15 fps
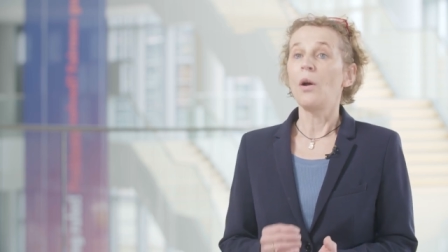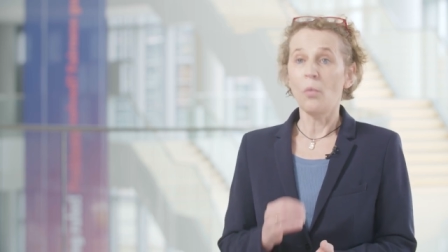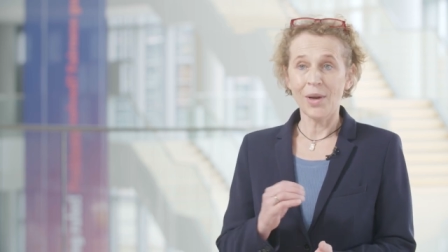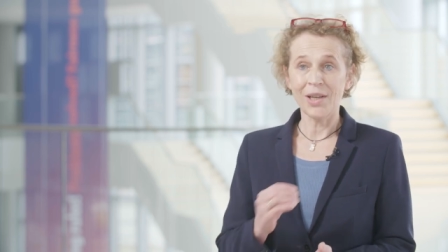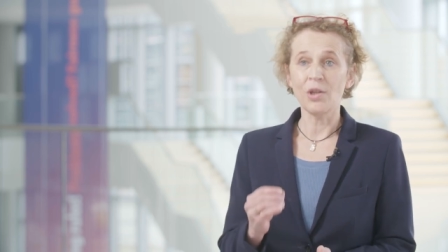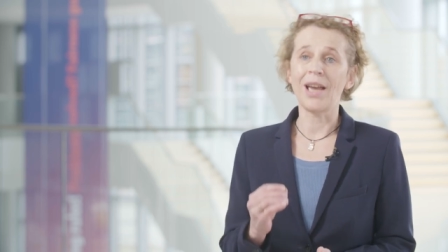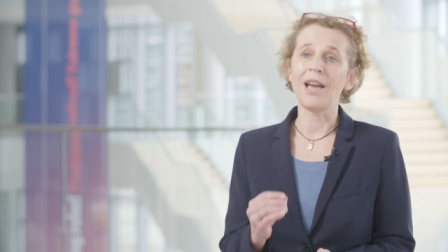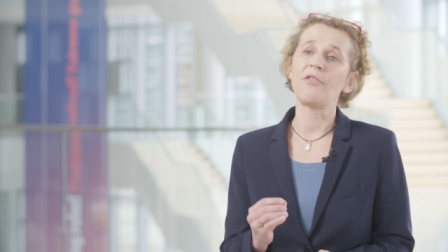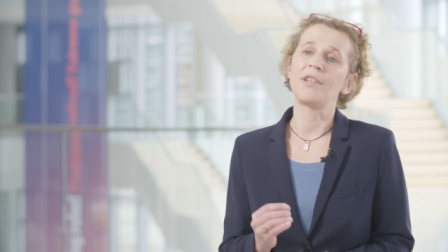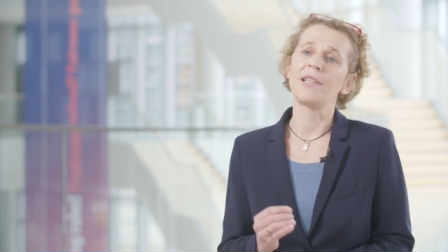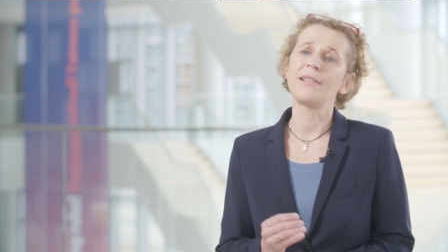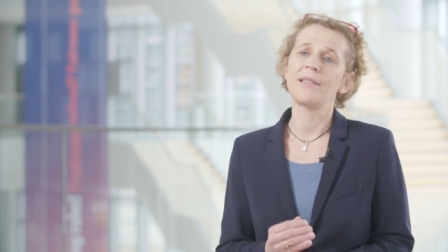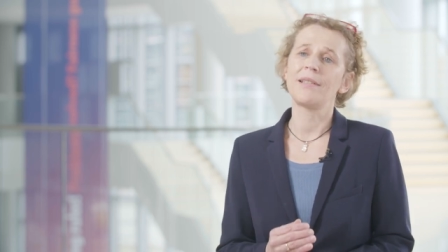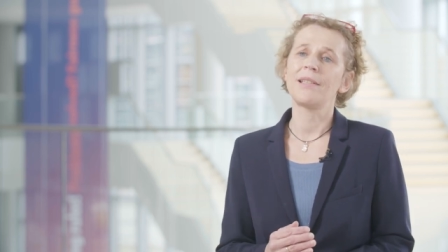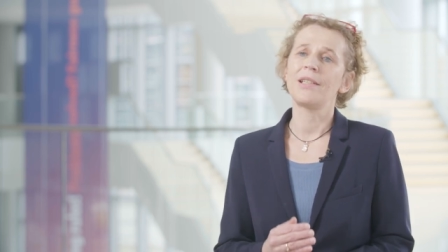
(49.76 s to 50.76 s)
When you have
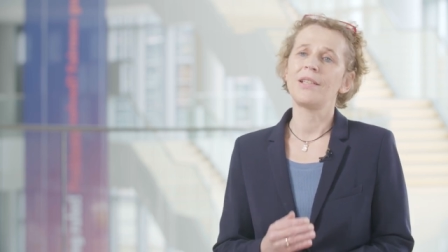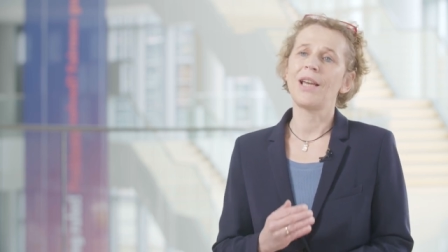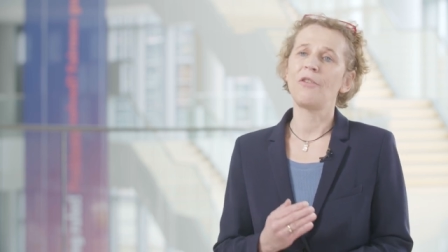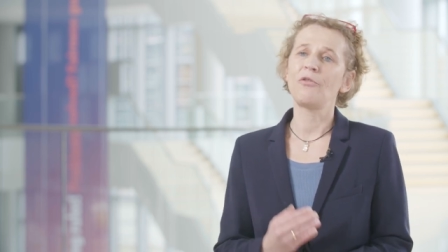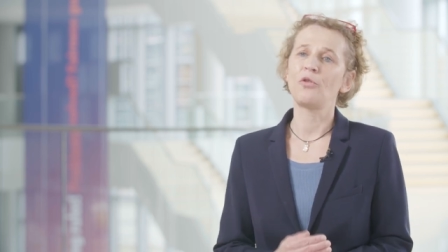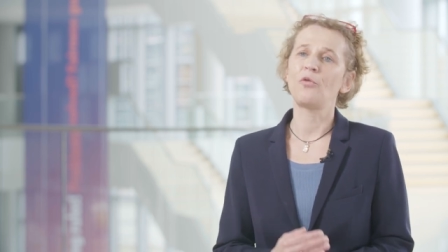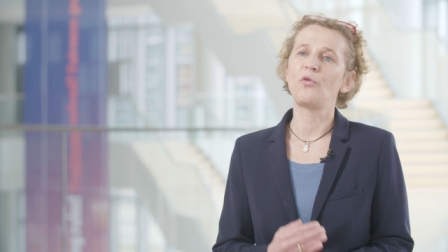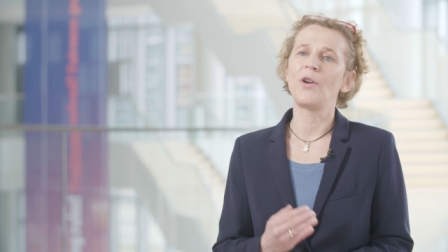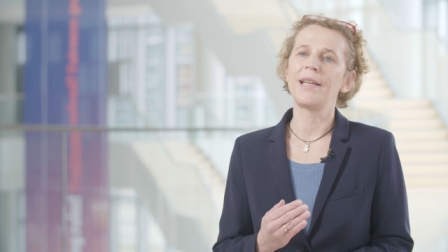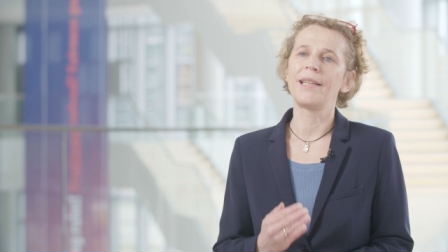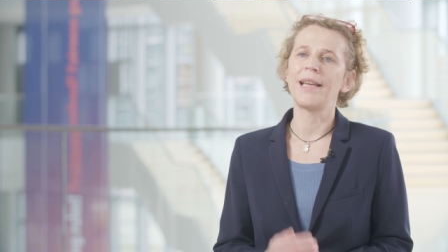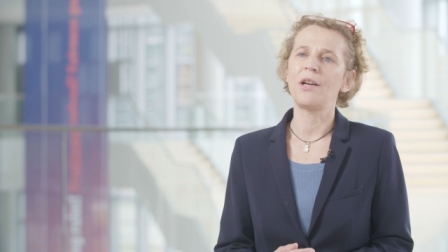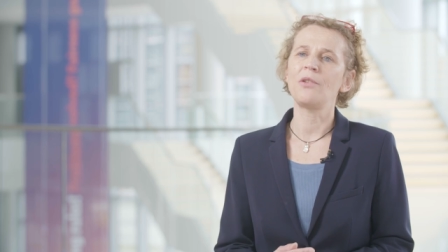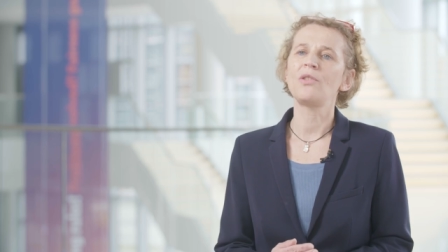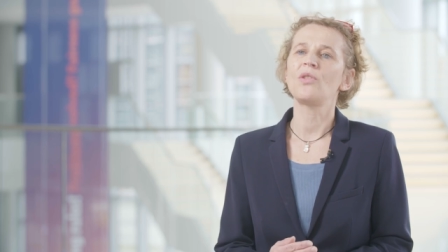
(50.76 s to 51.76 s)
it, you have to
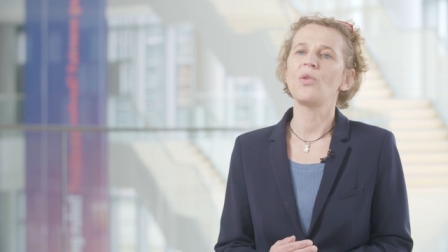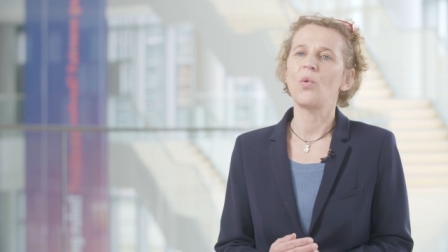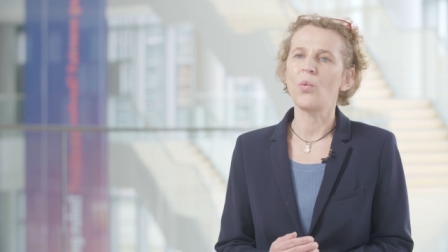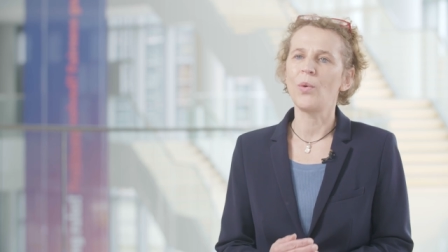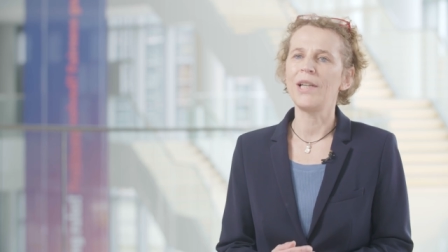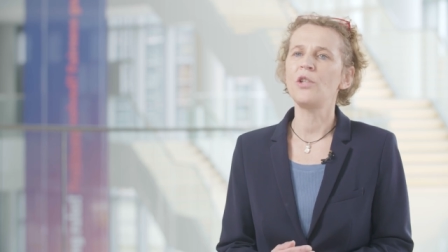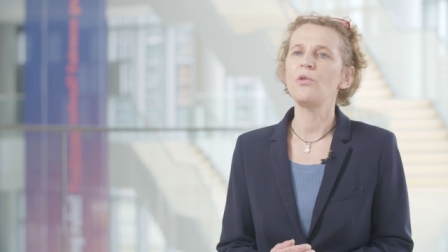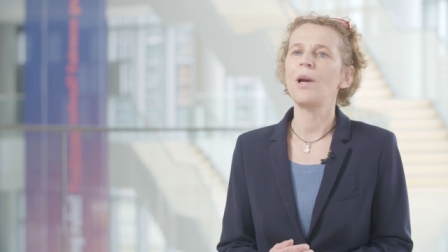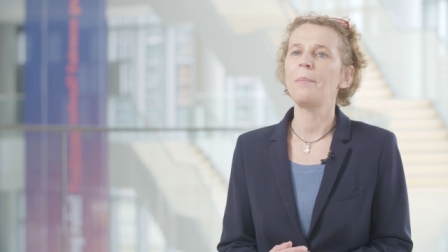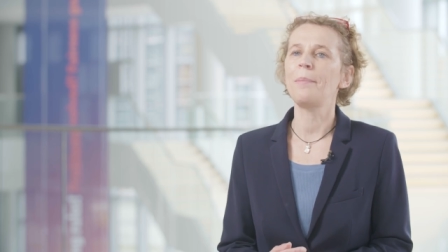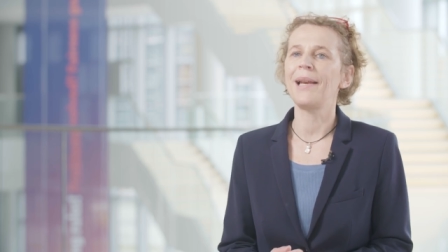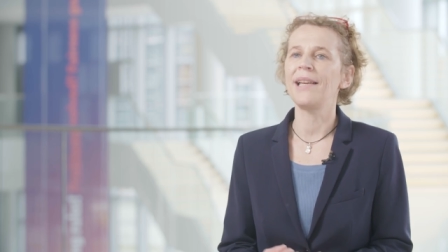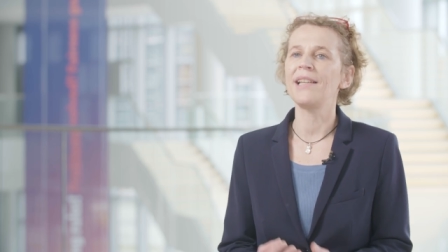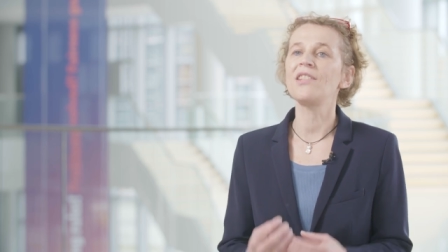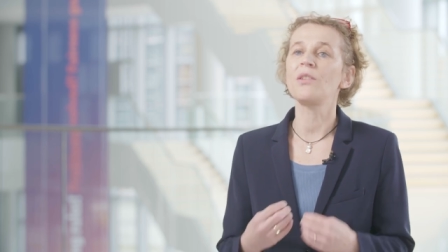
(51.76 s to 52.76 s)
find out where do I
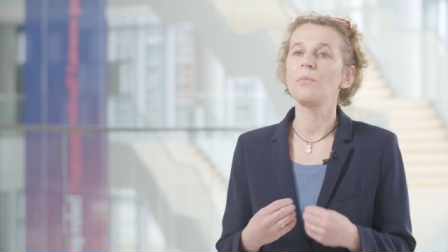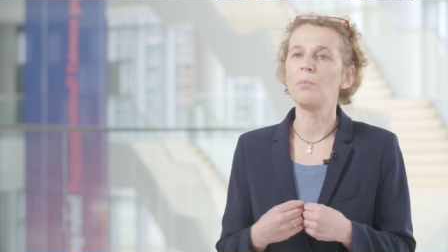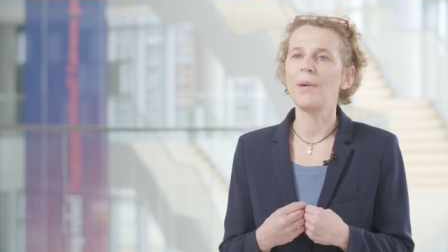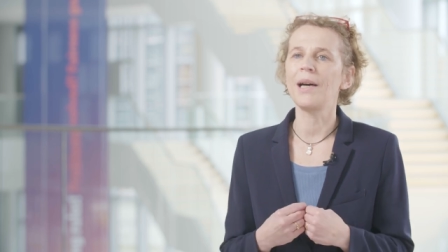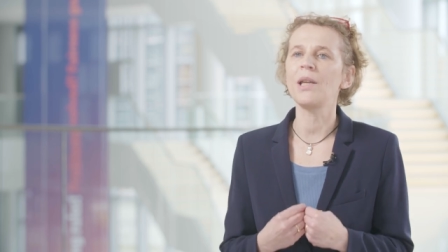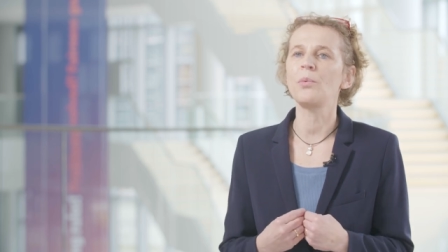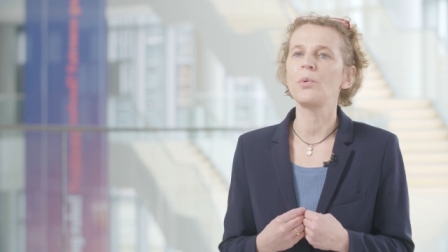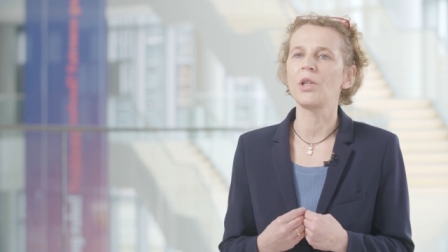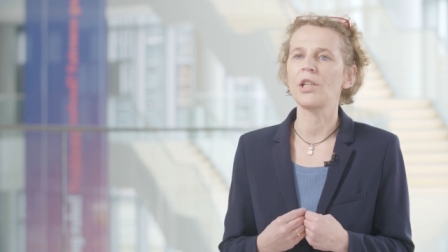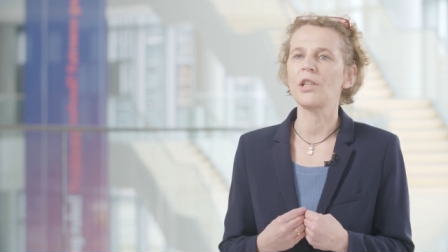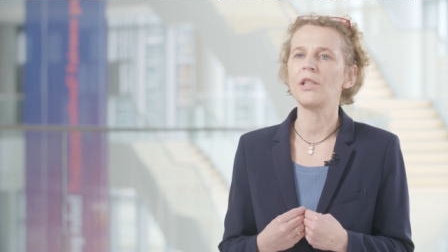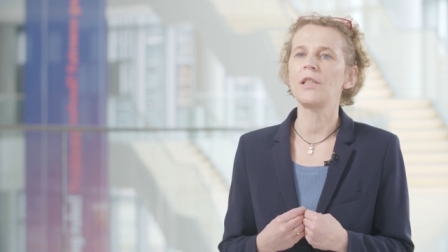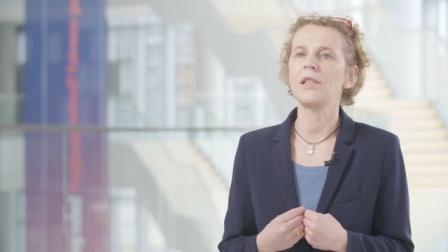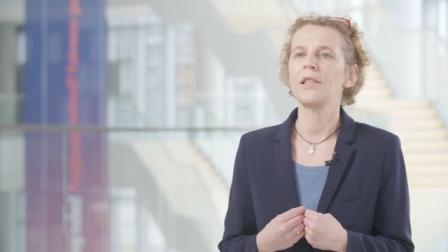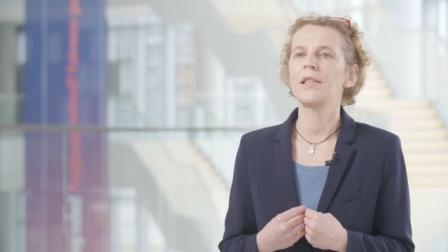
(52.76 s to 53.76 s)
place my
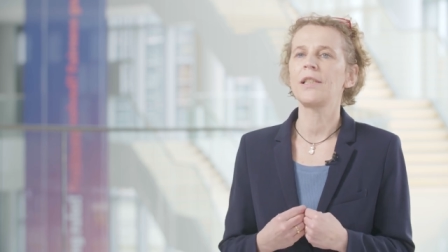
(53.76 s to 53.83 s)
worker